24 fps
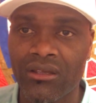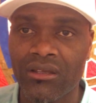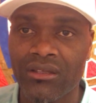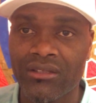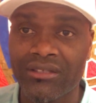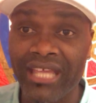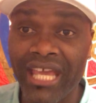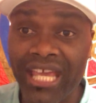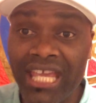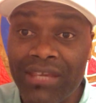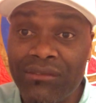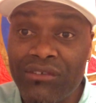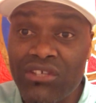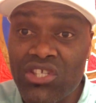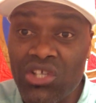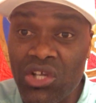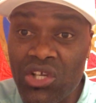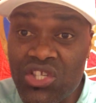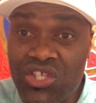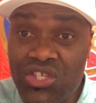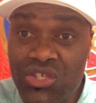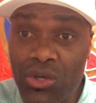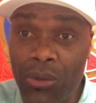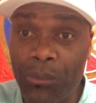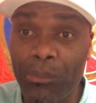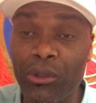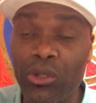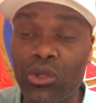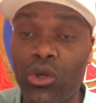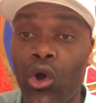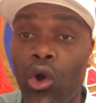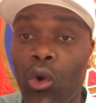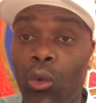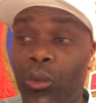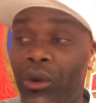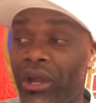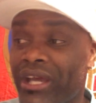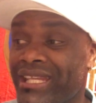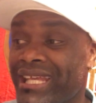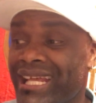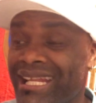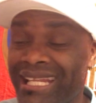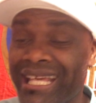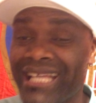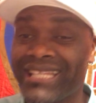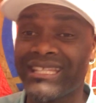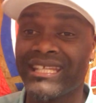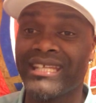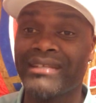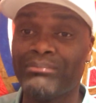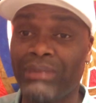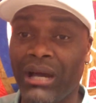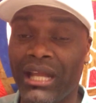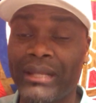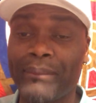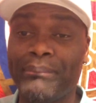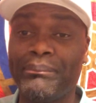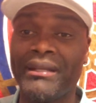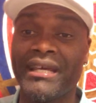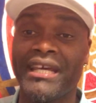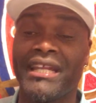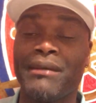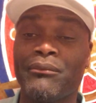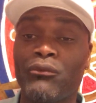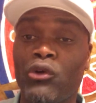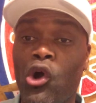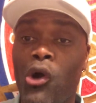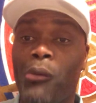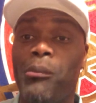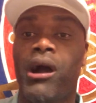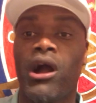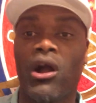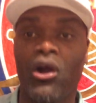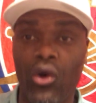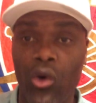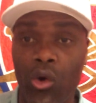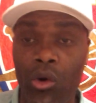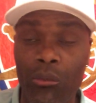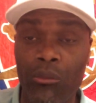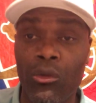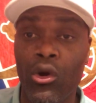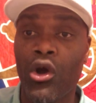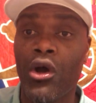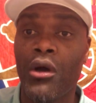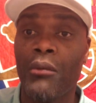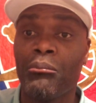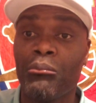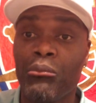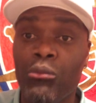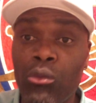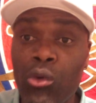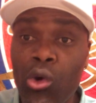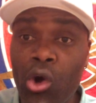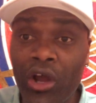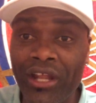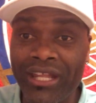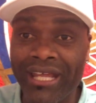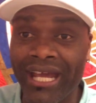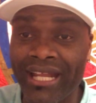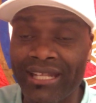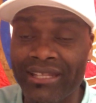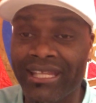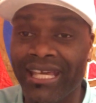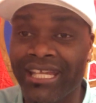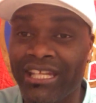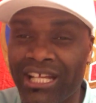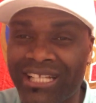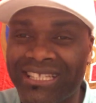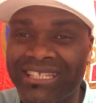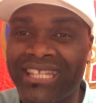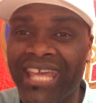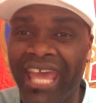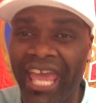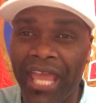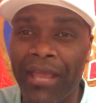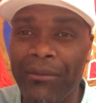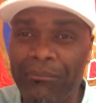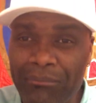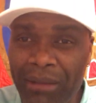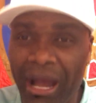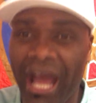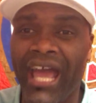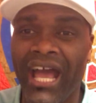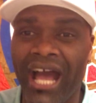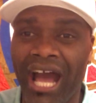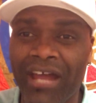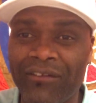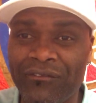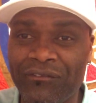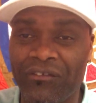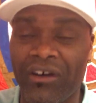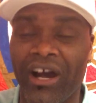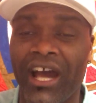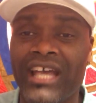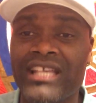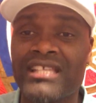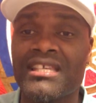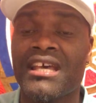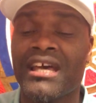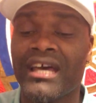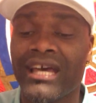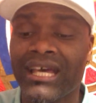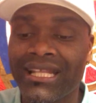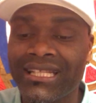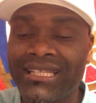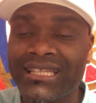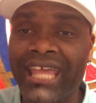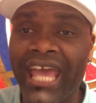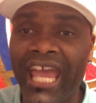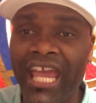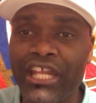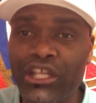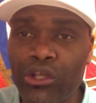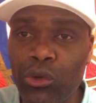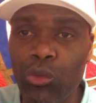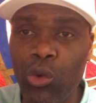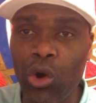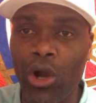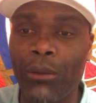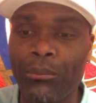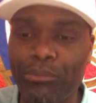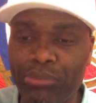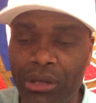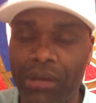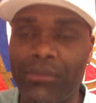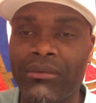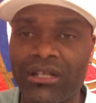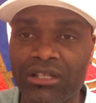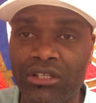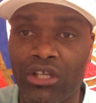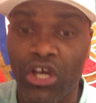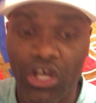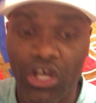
They're even so stupid where they let the player them go back home. More than they take my advice, take the World Premier